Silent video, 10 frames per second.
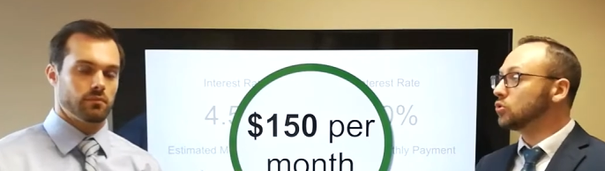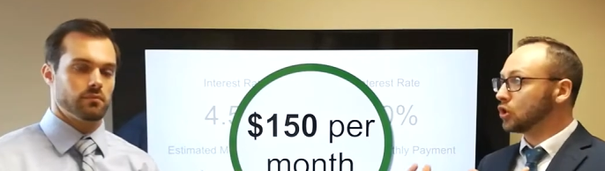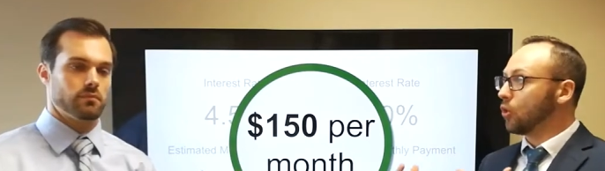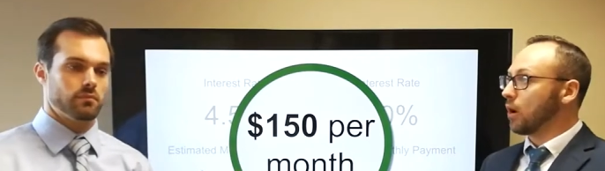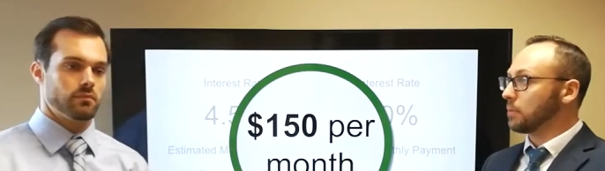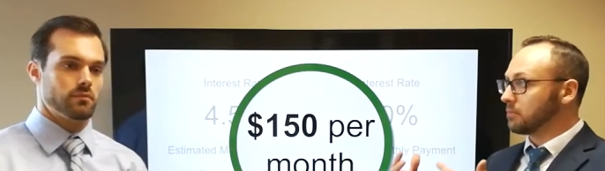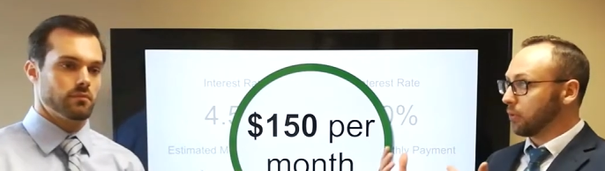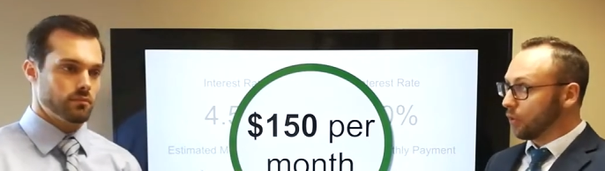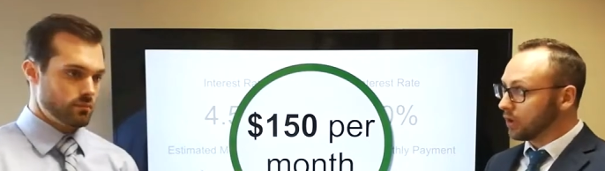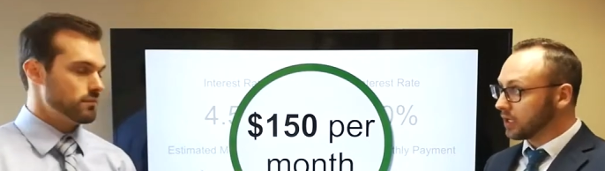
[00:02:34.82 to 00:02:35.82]
Speaker 1: go up in
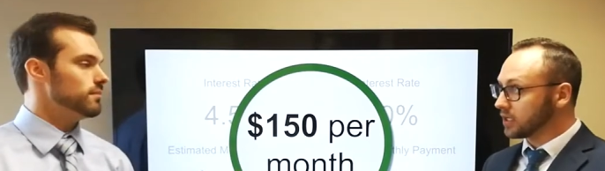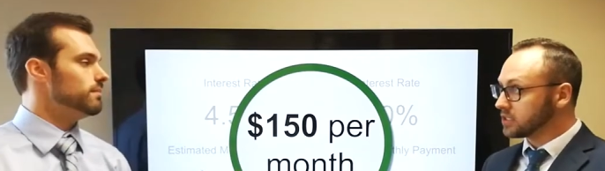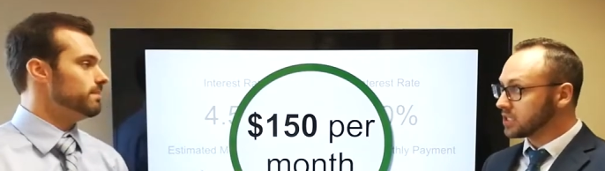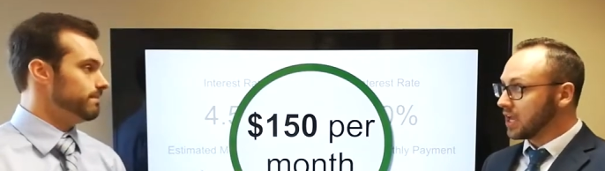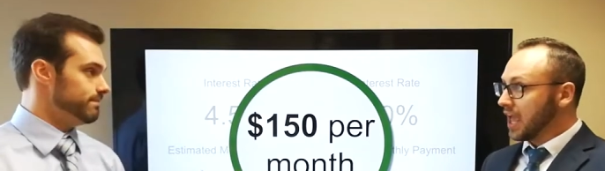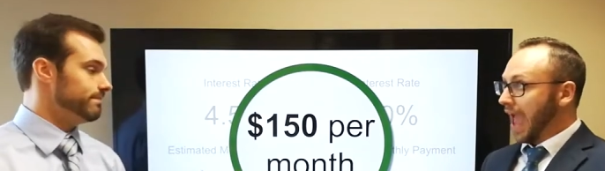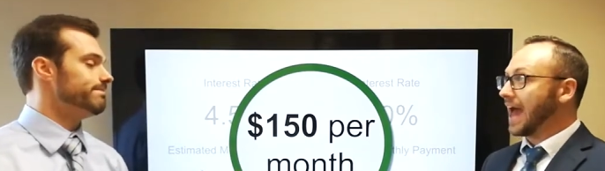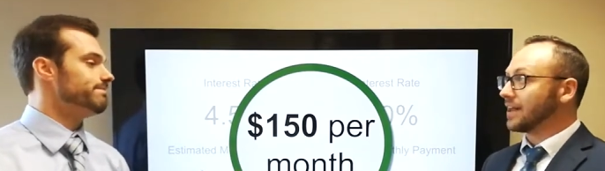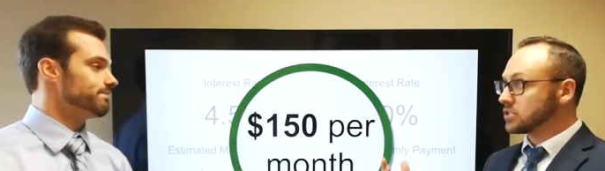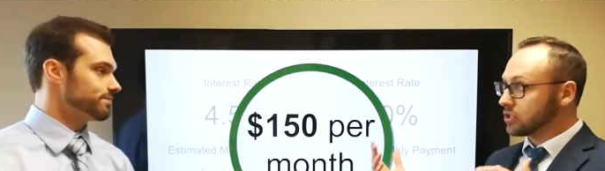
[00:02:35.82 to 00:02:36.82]
Portland, mm-hmm. and
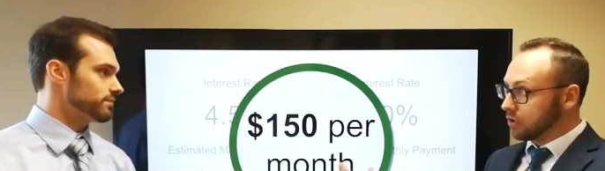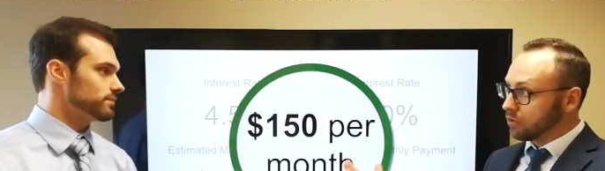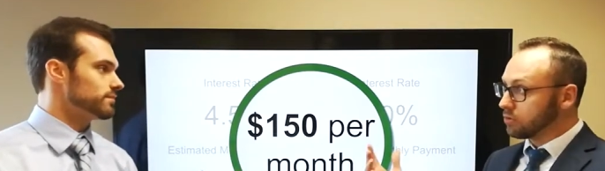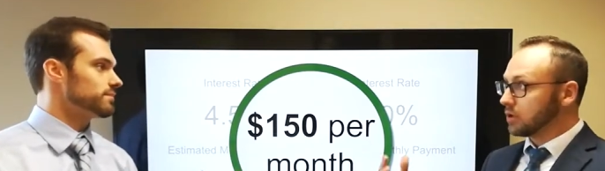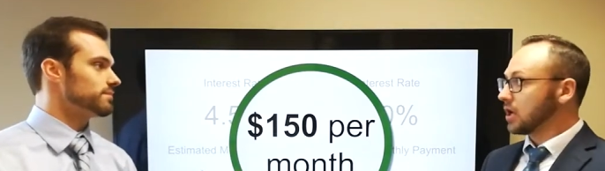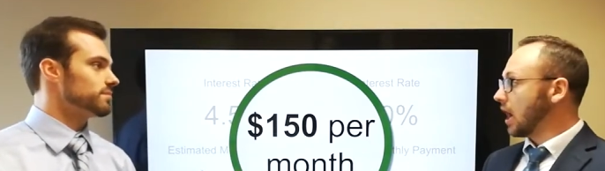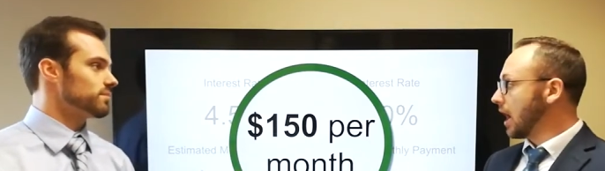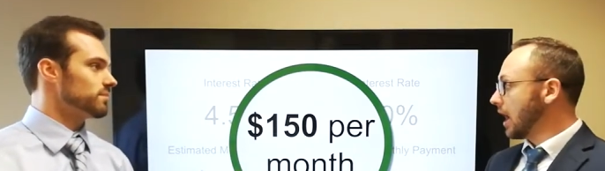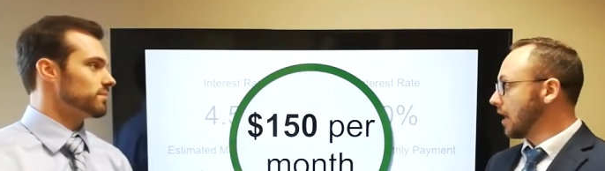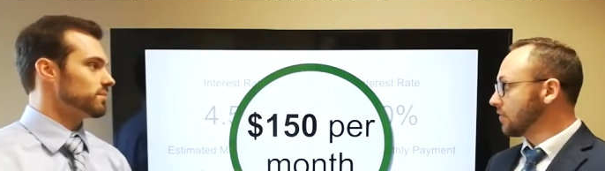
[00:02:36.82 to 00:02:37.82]
so
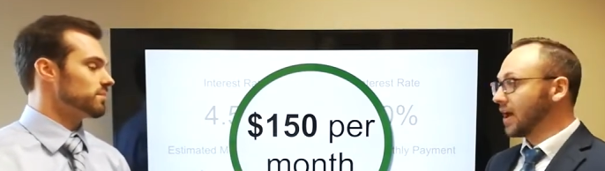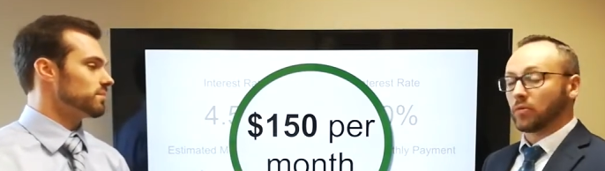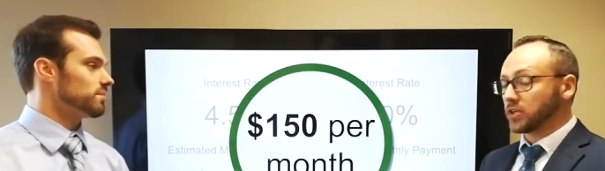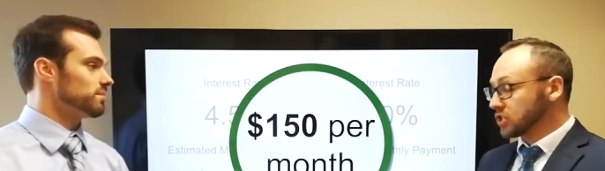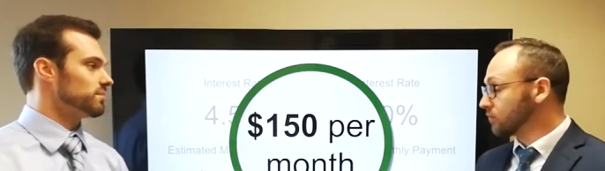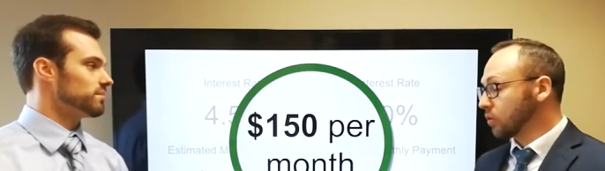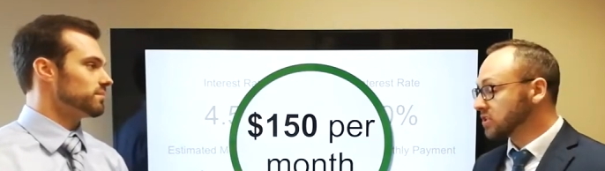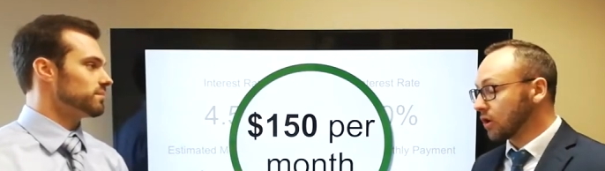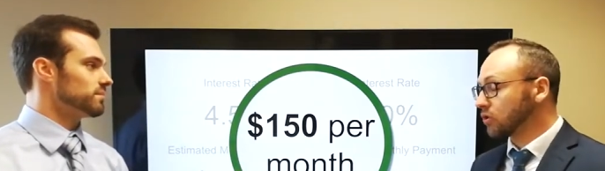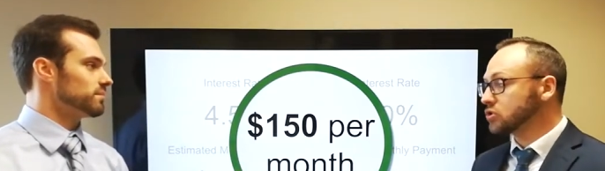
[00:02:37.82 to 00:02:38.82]
uh, that which of course
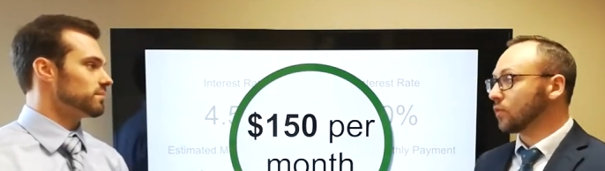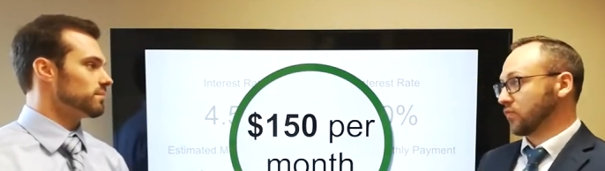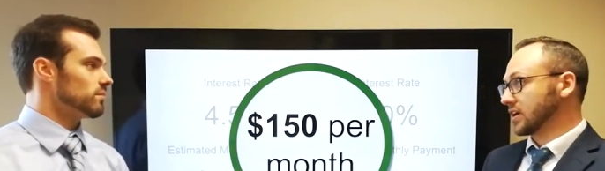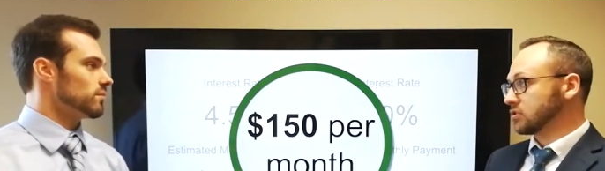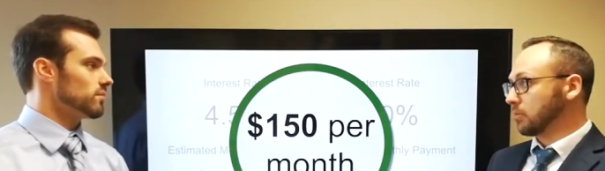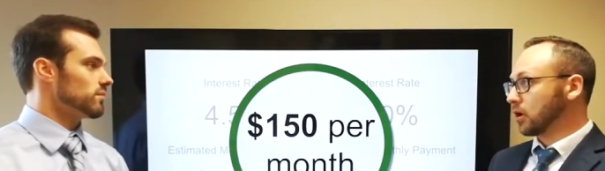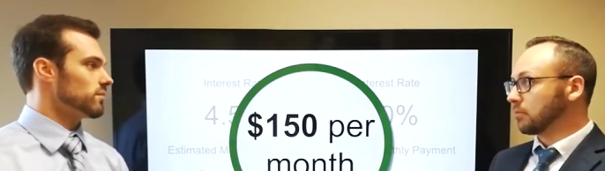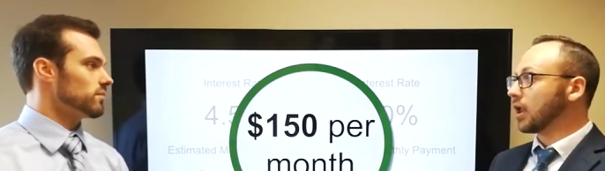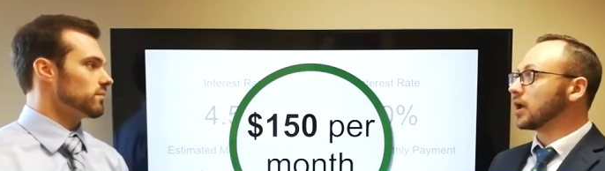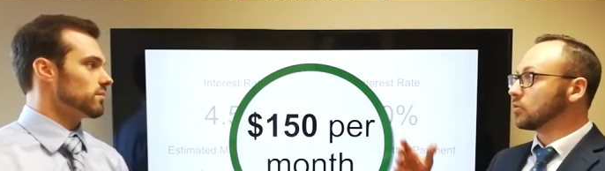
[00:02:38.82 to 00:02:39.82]
also affects your bottom
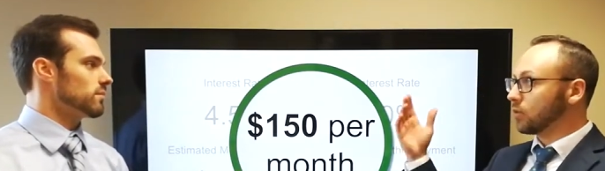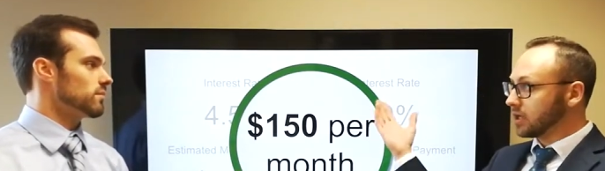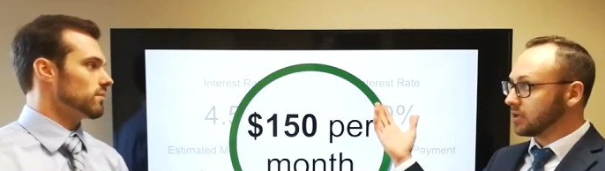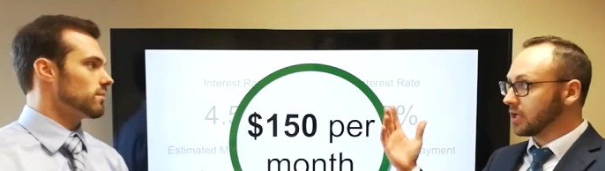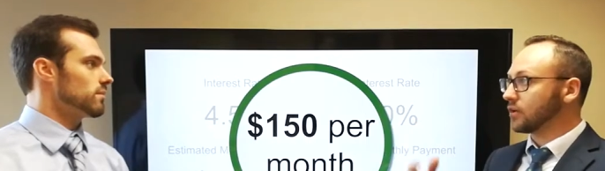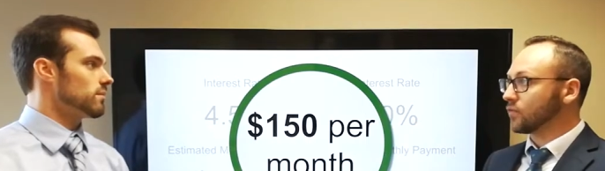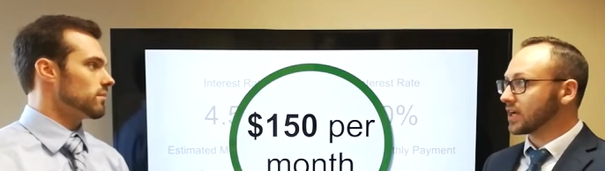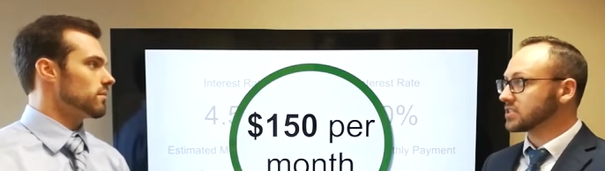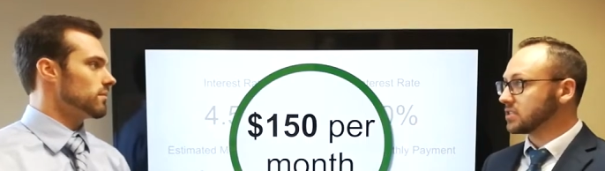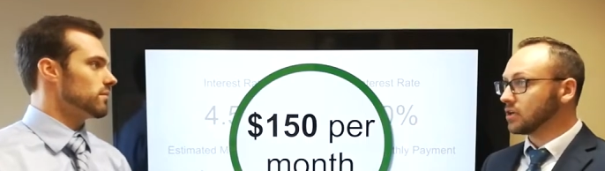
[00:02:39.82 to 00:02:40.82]
line when it affects
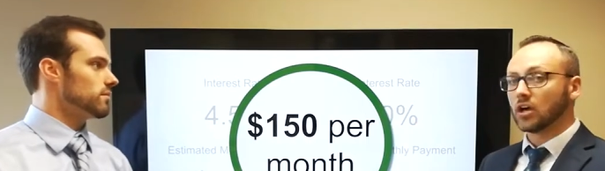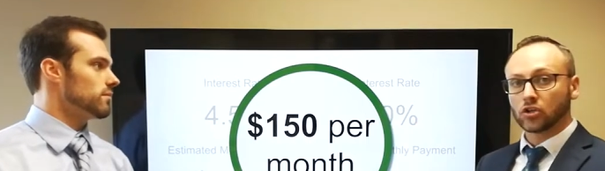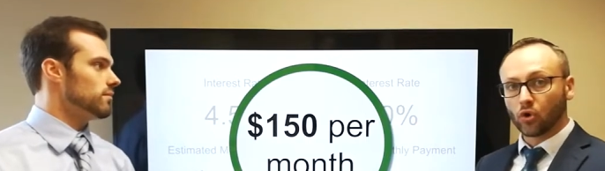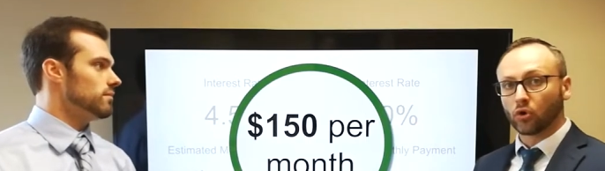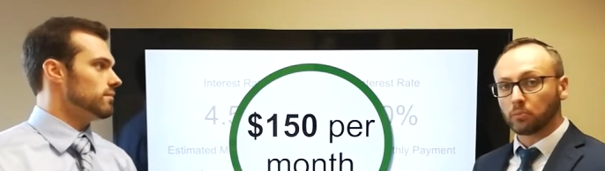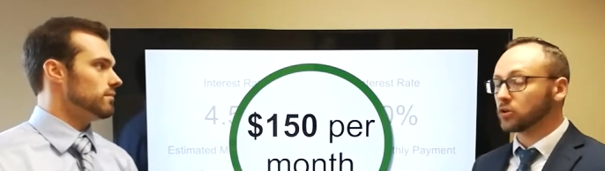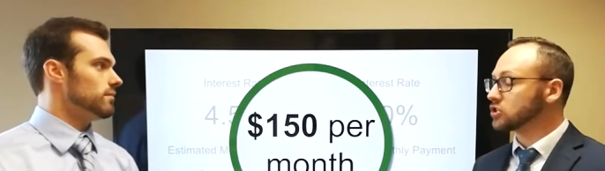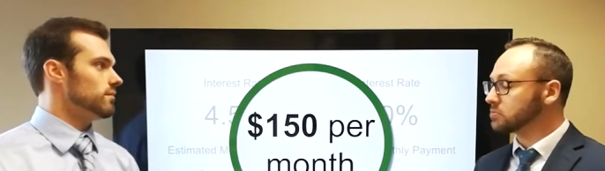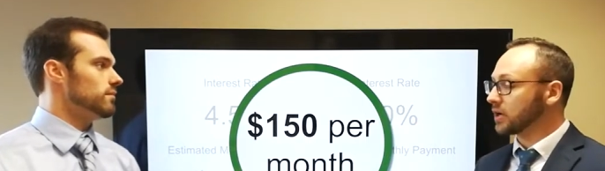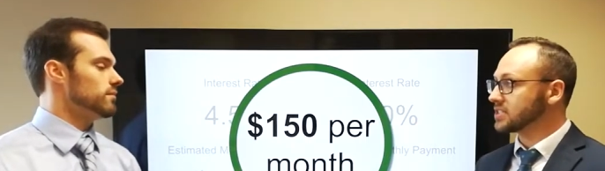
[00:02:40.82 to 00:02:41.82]
the total purchase
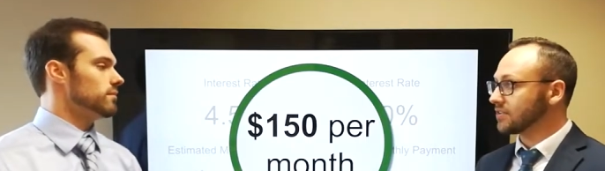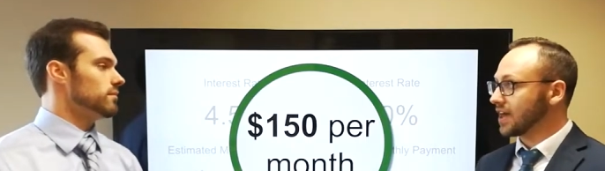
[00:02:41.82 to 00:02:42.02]
price of that